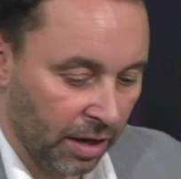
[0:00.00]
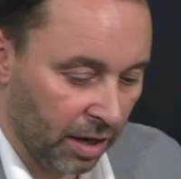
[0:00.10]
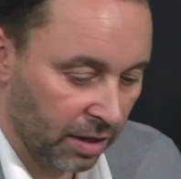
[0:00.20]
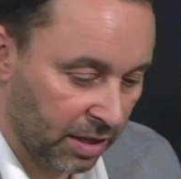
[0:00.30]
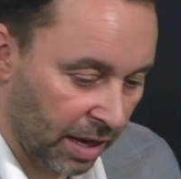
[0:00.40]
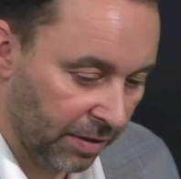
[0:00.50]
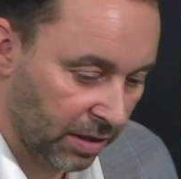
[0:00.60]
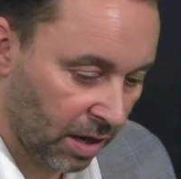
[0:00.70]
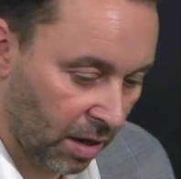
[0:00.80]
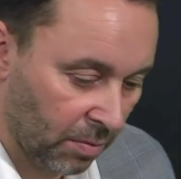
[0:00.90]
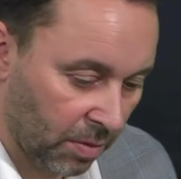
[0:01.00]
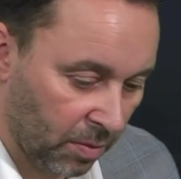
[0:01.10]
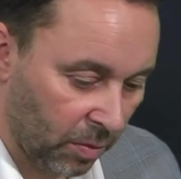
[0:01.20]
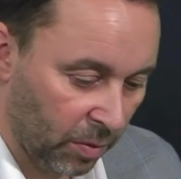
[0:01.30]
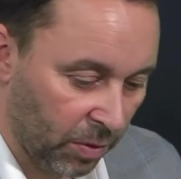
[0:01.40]
and, and, David, um,
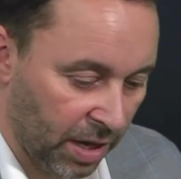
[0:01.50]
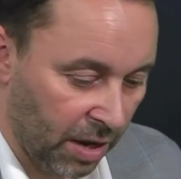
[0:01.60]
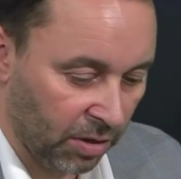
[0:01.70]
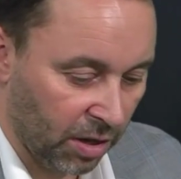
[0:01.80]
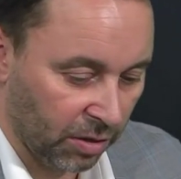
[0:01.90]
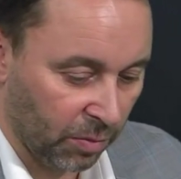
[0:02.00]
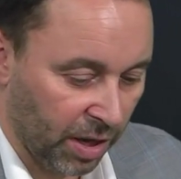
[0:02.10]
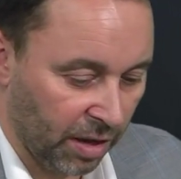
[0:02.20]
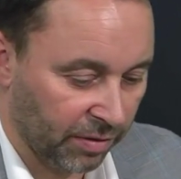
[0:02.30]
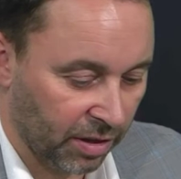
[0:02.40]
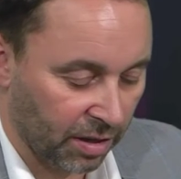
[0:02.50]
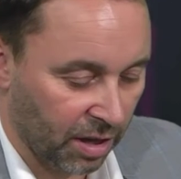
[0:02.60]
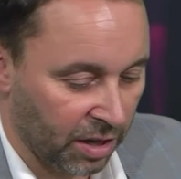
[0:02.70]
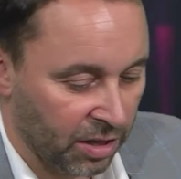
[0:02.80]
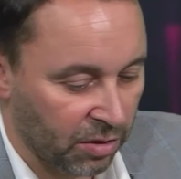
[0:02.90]
we, we, now know that we have a,
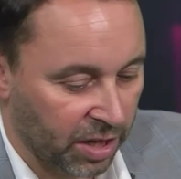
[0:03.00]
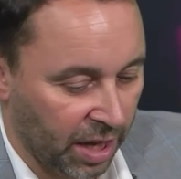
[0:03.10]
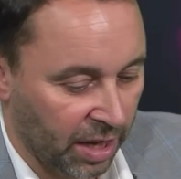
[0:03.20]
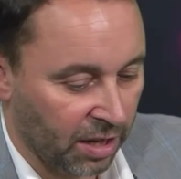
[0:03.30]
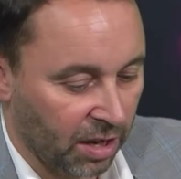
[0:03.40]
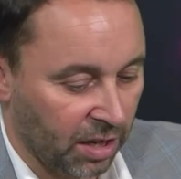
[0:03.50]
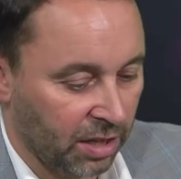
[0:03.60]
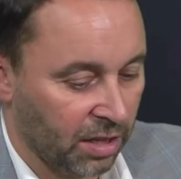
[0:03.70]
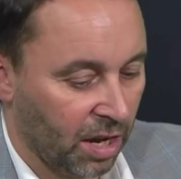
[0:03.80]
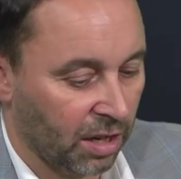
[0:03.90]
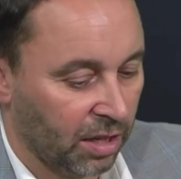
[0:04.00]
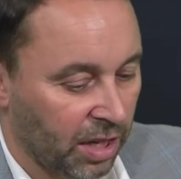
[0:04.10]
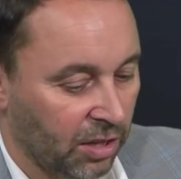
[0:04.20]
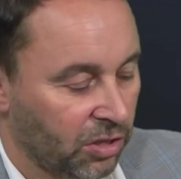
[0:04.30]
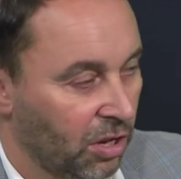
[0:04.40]
a new king and uh,
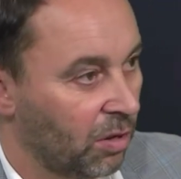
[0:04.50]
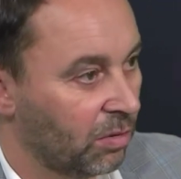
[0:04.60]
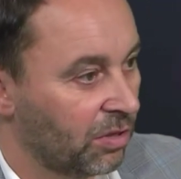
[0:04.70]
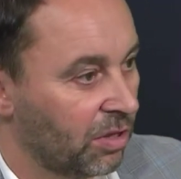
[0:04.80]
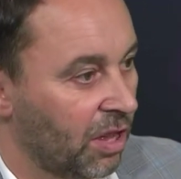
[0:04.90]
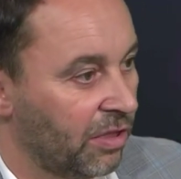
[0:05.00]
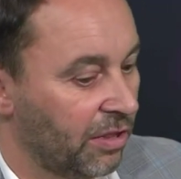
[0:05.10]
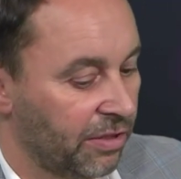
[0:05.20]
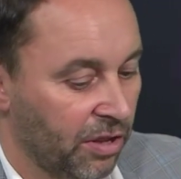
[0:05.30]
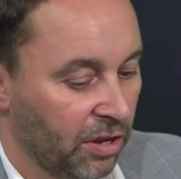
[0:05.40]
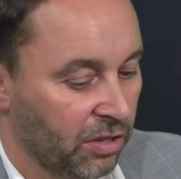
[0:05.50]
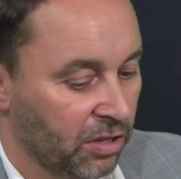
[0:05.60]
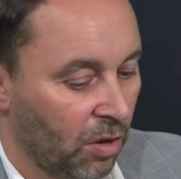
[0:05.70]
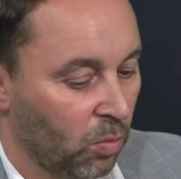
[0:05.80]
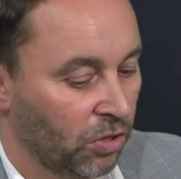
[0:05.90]
King Charles III.
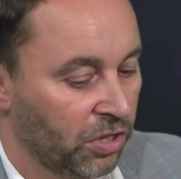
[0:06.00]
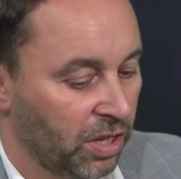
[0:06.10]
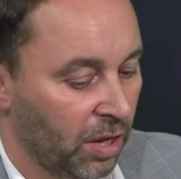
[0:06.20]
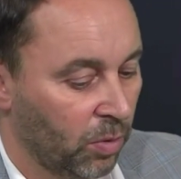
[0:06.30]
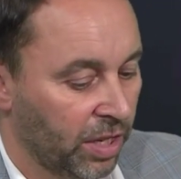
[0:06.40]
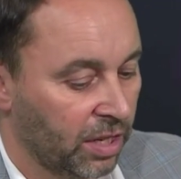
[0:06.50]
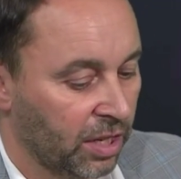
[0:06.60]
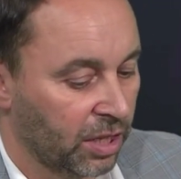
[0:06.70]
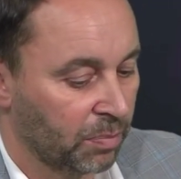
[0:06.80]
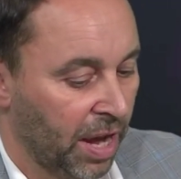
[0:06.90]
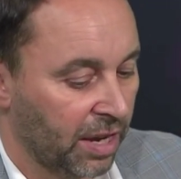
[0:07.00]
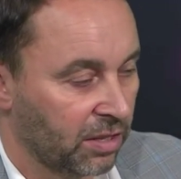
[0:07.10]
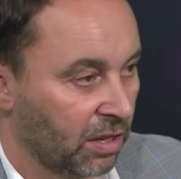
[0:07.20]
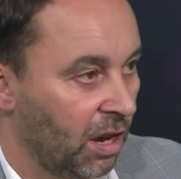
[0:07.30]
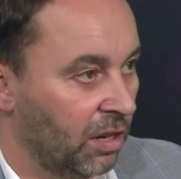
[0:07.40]
So, what do you think we can
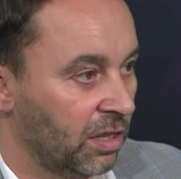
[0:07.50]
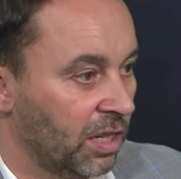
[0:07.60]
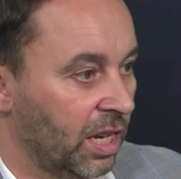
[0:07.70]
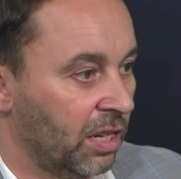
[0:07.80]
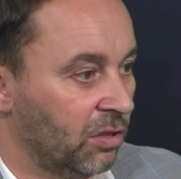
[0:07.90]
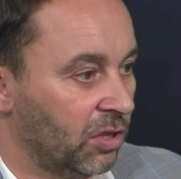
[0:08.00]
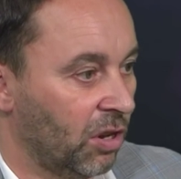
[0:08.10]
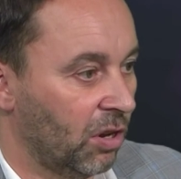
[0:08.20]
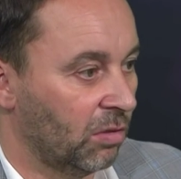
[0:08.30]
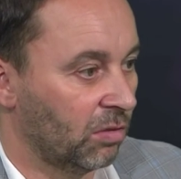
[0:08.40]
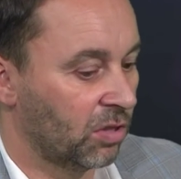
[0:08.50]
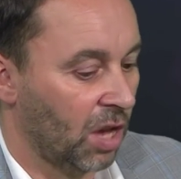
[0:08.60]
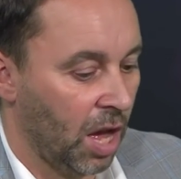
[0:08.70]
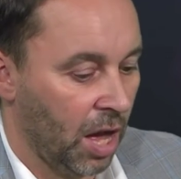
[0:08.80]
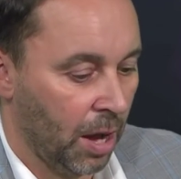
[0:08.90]
expect under King Charles?
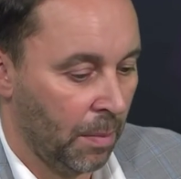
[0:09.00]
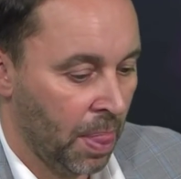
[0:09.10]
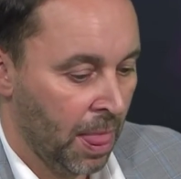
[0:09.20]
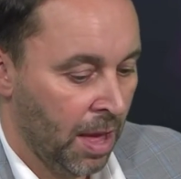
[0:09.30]
Um,